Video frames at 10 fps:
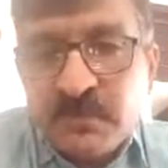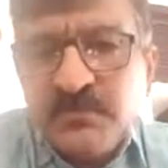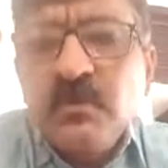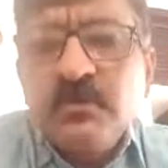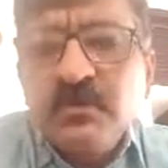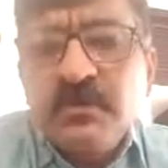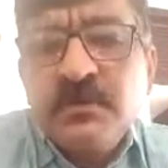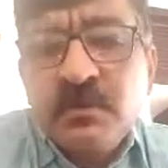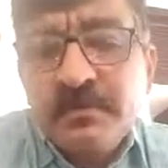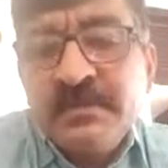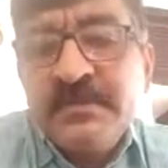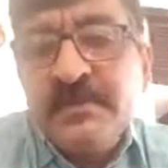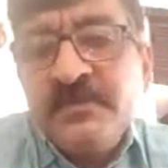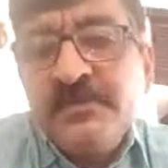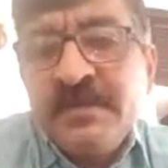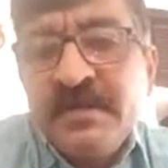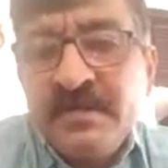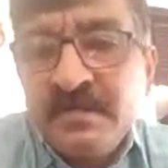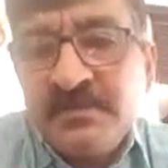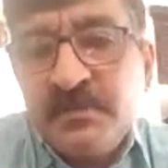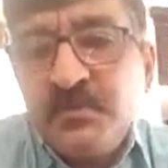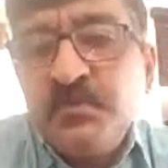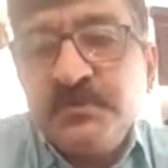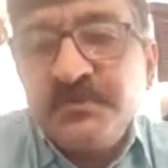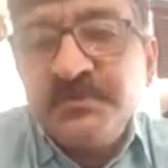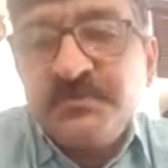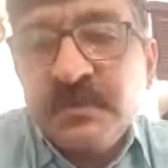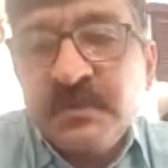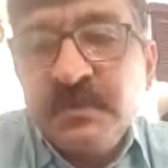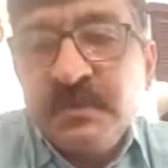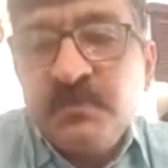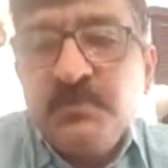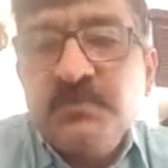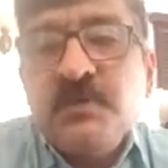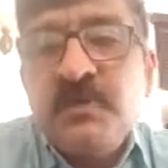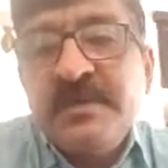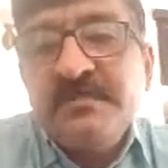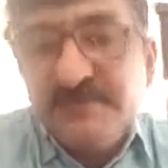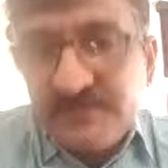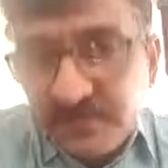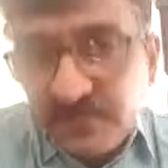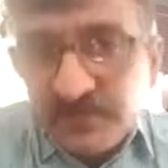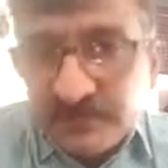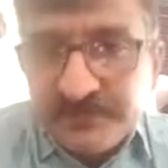So normally there will be an unerupted tooth, most probably a wisdom tooth.